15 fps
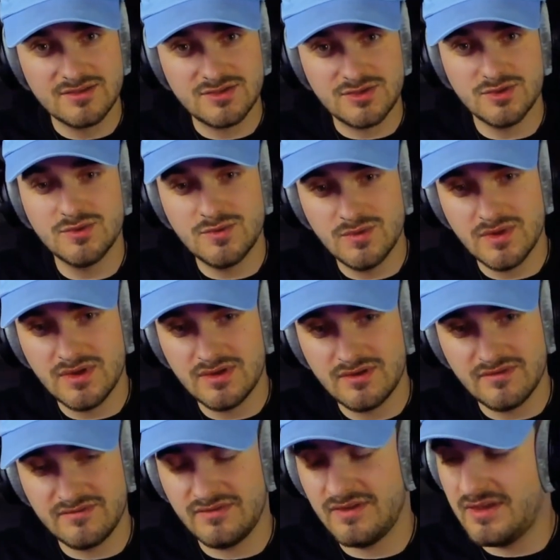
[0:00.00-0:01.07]

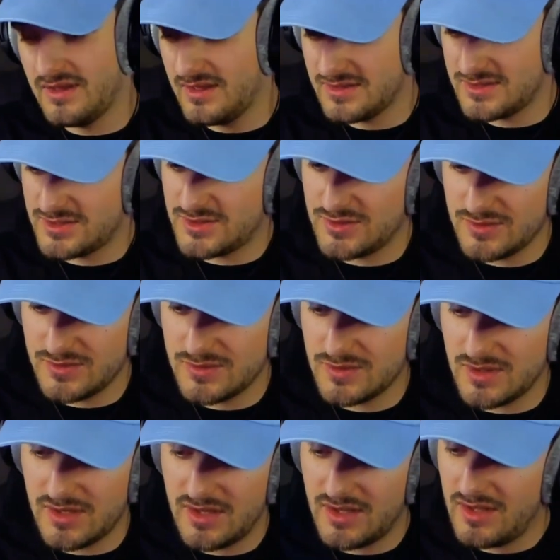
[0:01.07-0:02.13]
2v2,